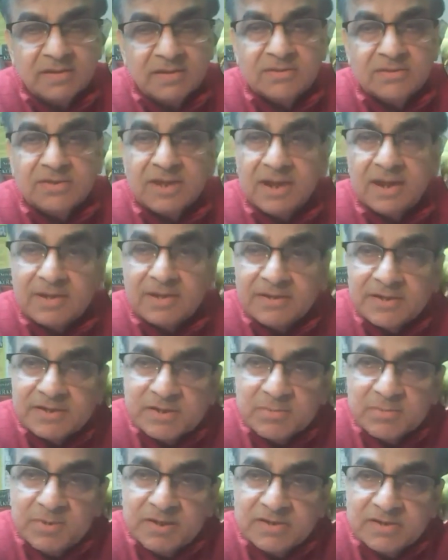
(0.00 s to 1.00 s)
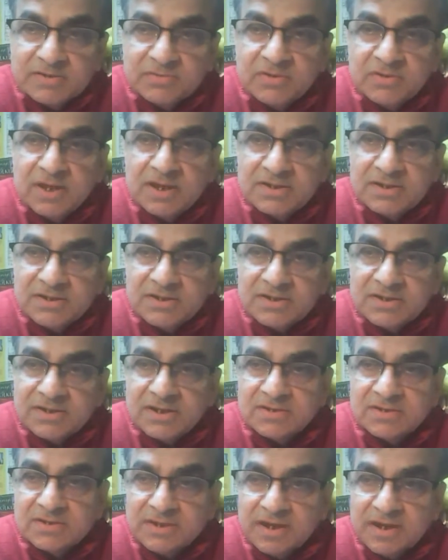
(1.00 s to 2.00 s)
The anti Semites will assist
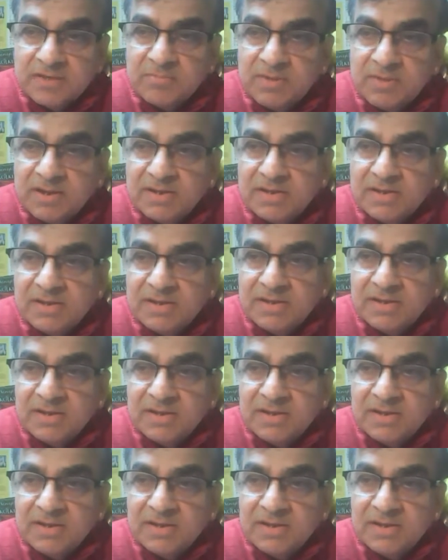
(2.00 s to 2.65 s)
us thereby